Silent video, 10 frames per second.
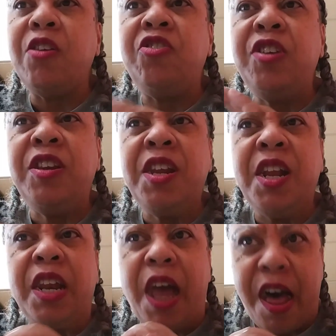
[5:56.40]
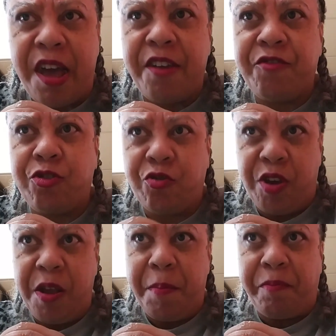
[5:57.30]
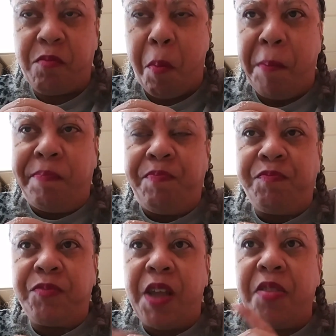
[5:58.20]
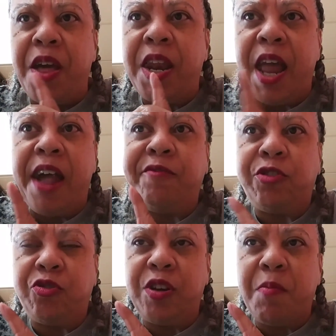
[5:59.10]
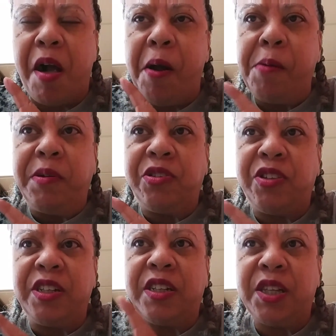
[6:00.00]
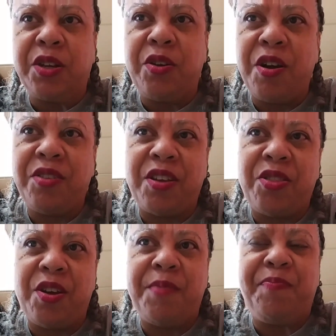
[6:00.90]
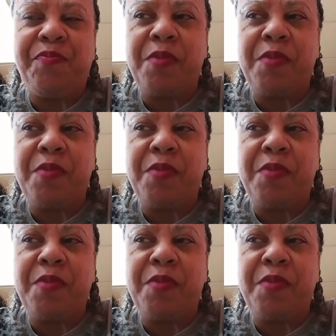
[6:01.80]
she did a live stream, and that live stream, I almost didn't click it on because I thought,